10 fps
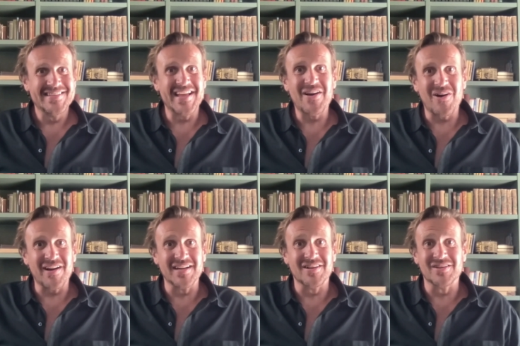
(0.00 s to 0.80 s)
they
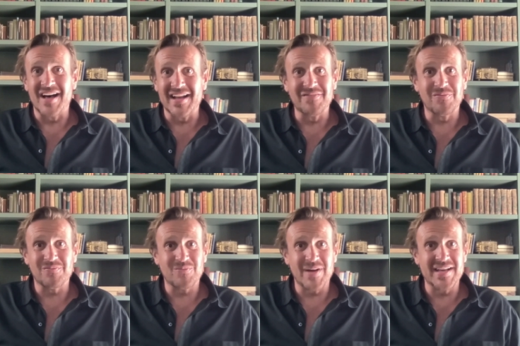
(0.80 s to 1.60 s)
are in a lot
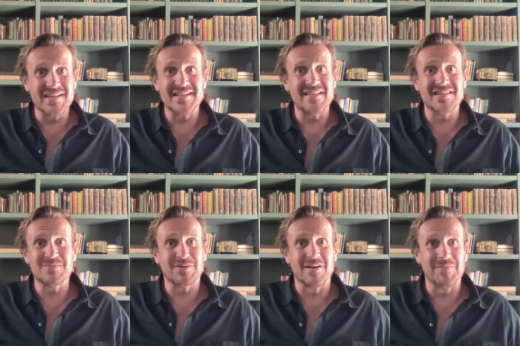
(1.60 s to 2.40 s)
of ways now that
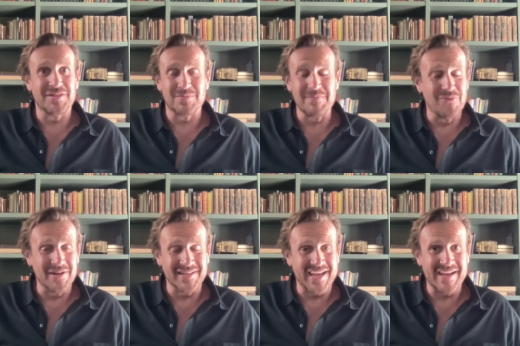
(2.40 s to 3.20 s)
it's become the three
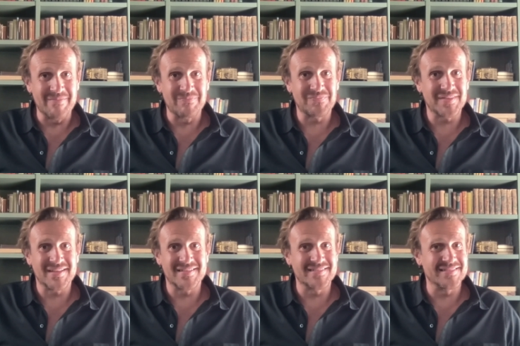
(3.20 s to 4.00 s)
point game
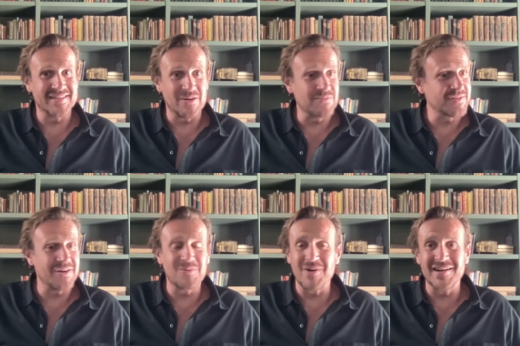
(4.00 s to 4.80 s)
they're
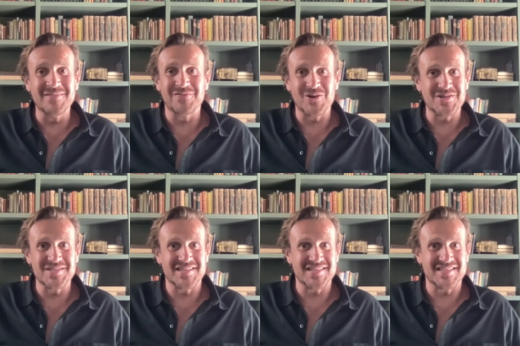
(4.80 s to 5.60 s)
they're running
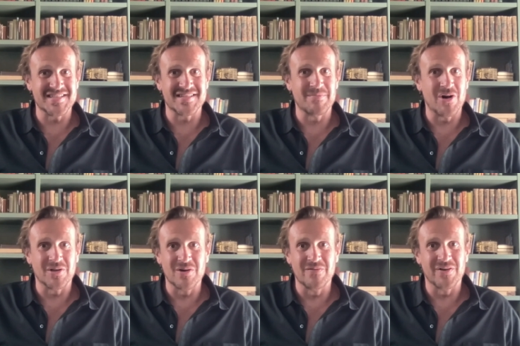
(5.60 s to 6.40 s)
versions of the system
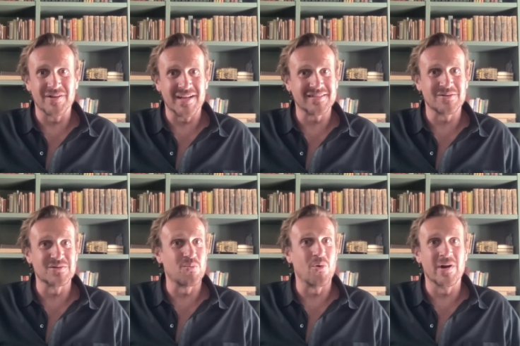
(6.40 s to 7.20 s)
all over. Like
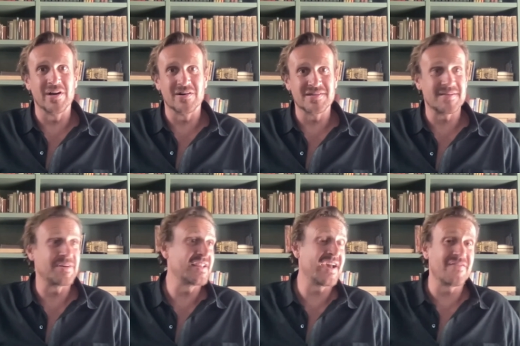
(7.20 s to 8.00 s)
those Warriors, I
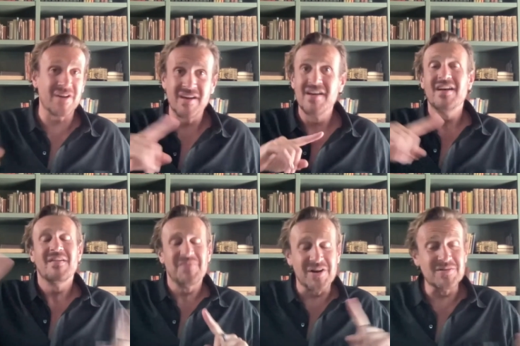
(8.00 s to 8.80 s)
mean, they have a
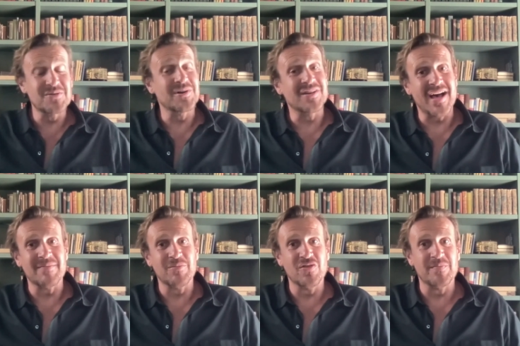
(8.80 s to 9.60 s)
they're doing a
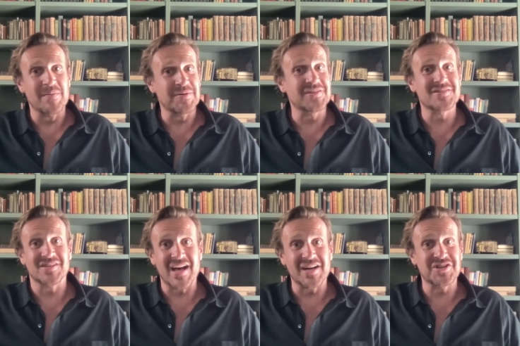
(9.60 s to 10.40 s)
lot of movement, but there's
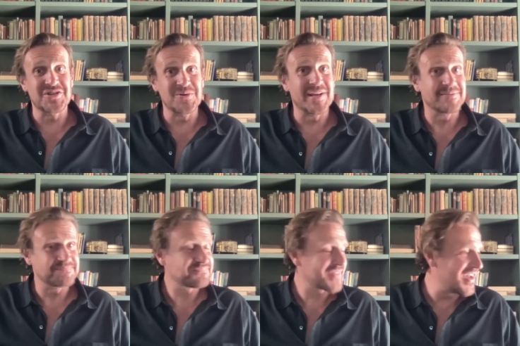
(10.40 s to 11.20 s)
a lot of
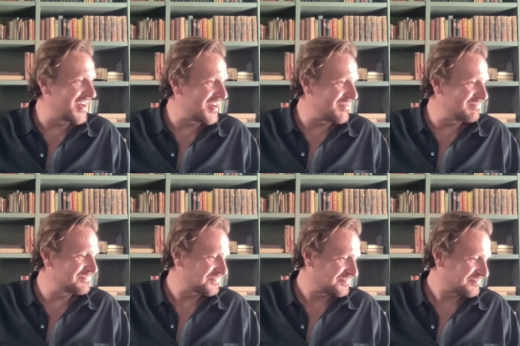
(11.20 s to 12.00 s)
shooting.
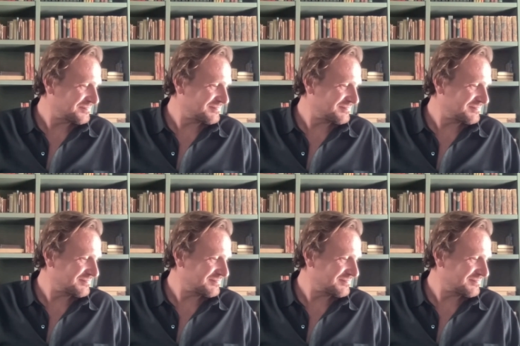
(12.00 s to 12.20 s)
Um,